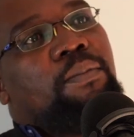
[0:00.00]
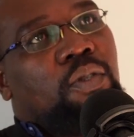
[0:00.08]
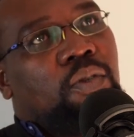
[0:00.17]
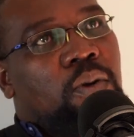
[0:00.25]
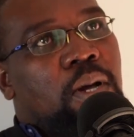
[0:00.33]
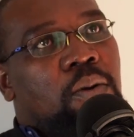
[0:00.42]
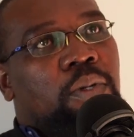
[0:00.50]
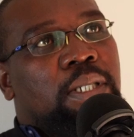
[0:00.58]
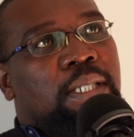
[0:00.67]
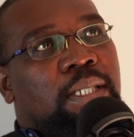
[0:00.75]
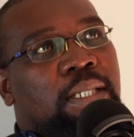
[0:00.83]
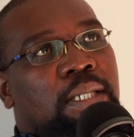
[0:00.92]
So I would
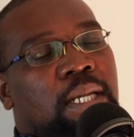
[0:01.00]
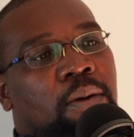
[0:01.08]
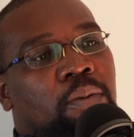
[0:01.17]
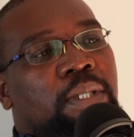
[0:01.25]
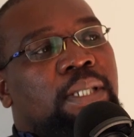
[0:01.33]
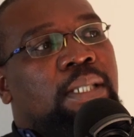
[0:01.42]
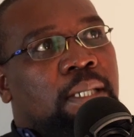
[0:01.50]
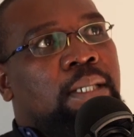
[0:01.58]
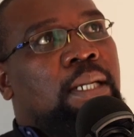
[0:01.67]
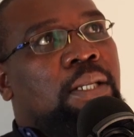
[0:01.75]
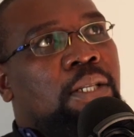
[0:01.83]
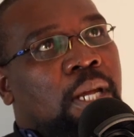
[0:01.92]
sit
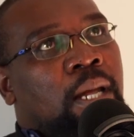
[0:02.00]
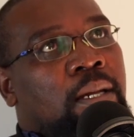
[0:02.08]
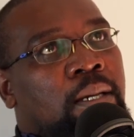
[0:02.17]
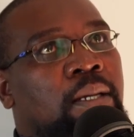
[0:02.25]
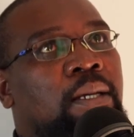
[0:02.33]
and check